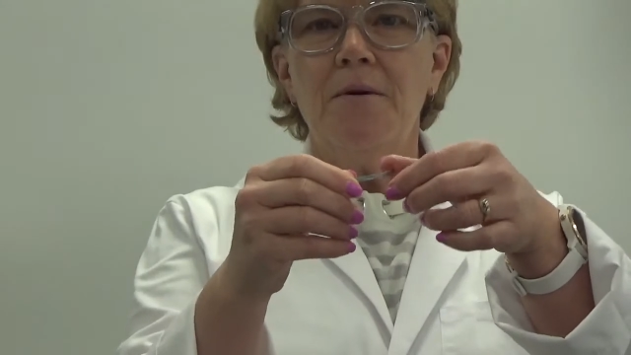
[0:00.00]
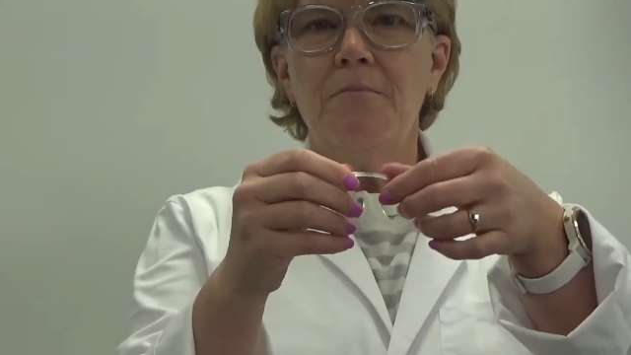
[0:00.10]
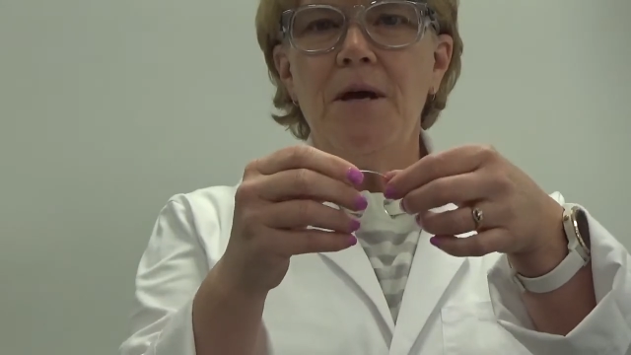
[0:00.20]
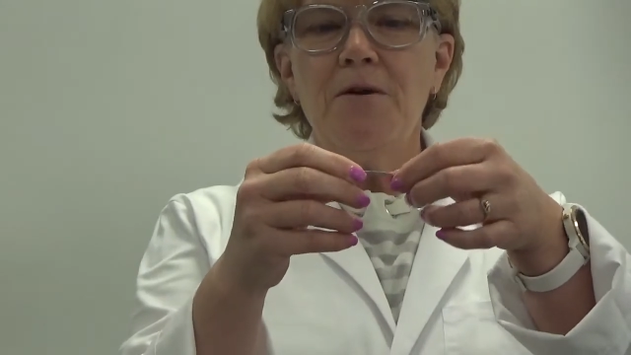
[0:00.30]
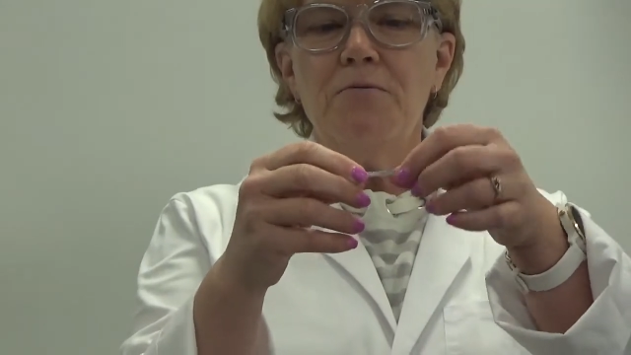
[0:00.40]

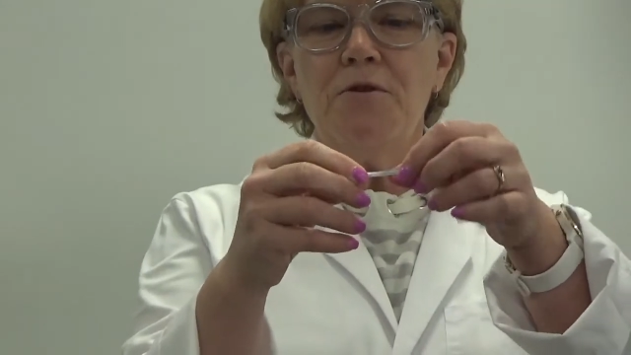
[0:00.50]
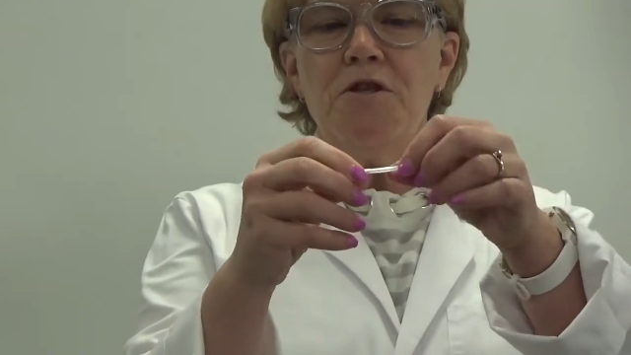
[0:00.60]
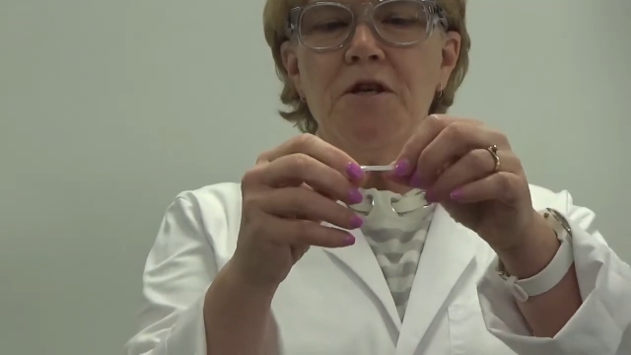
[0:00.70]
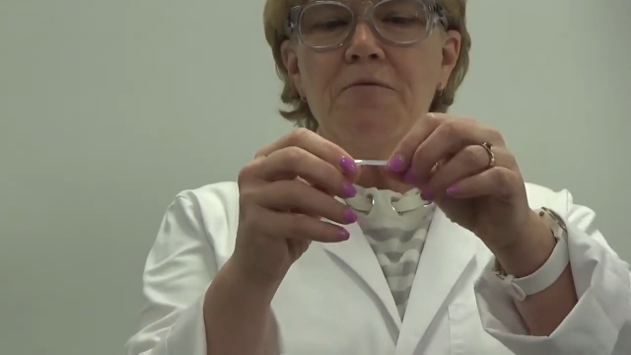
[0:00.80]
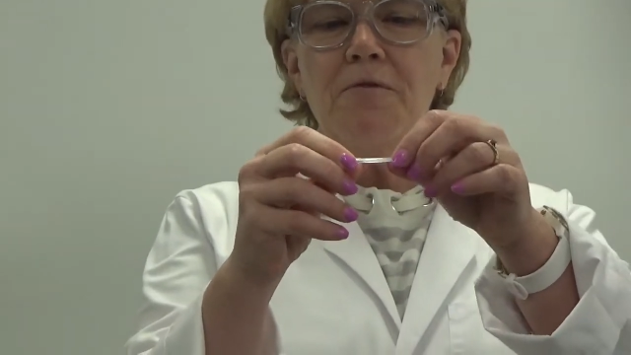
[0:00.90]
Metal's
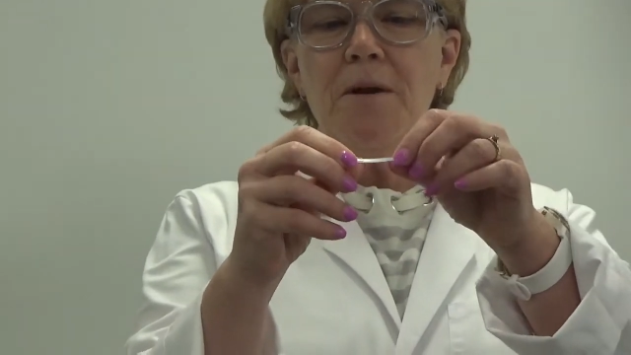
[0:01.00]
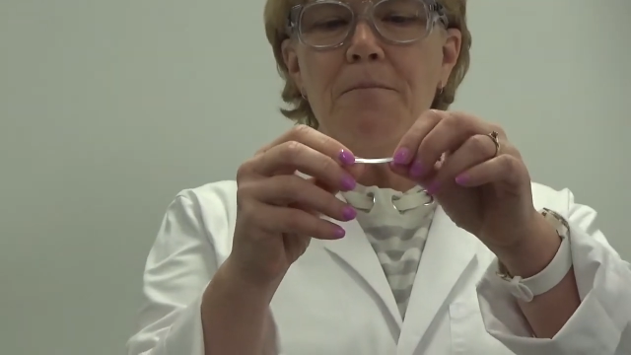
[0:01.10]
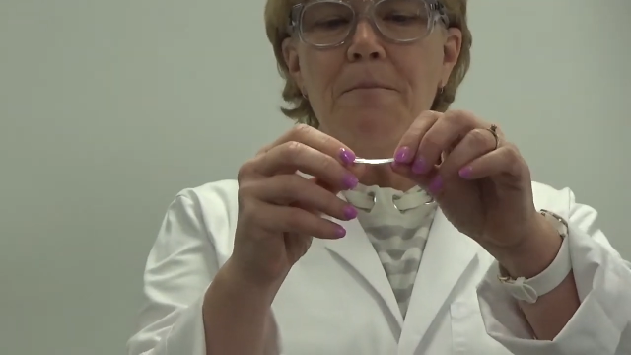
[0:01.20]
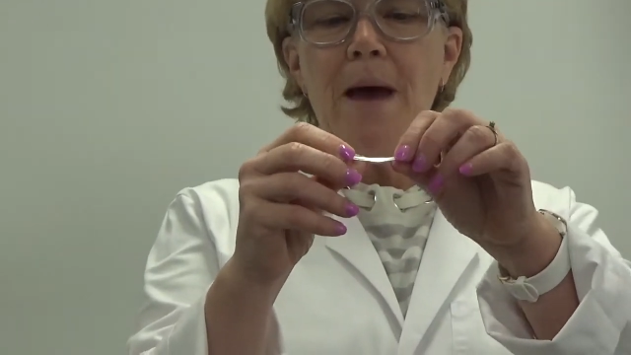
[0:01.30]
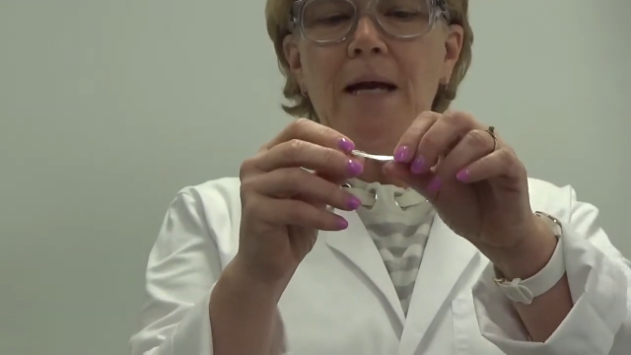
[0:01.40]
generally
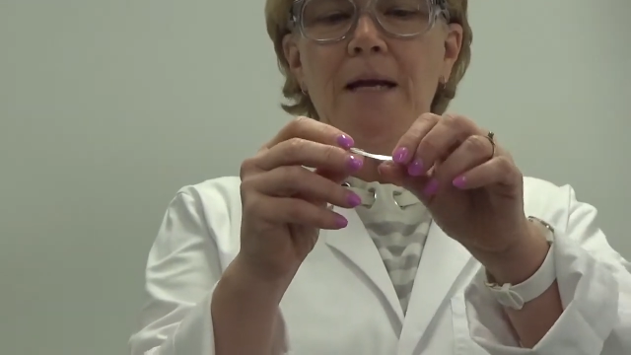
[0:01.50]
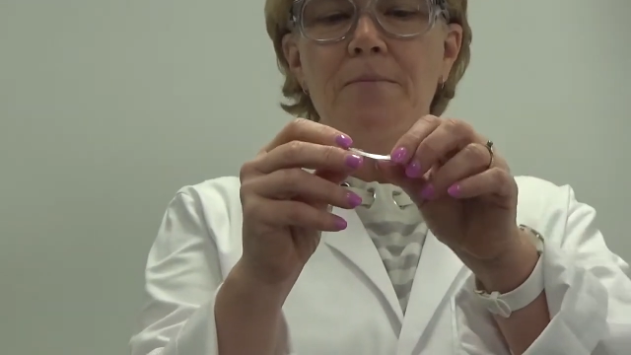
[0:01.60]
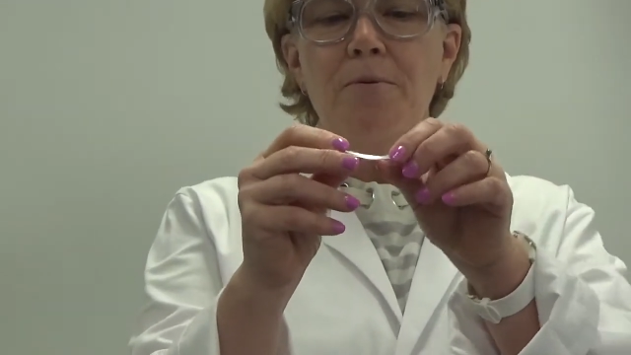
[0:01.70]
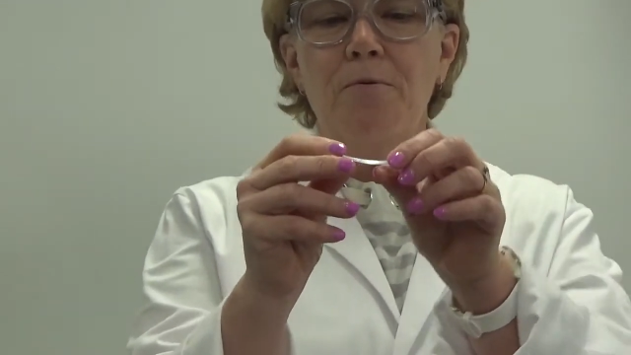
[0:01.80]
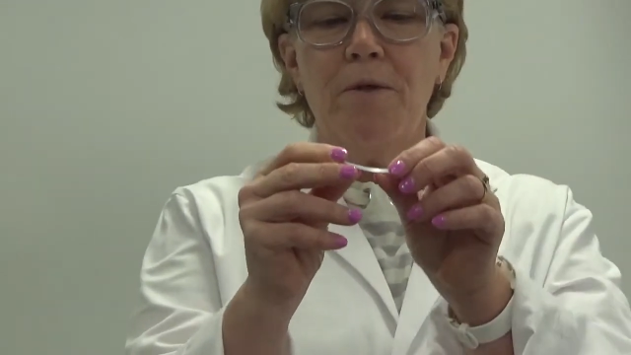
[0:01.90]
malleable,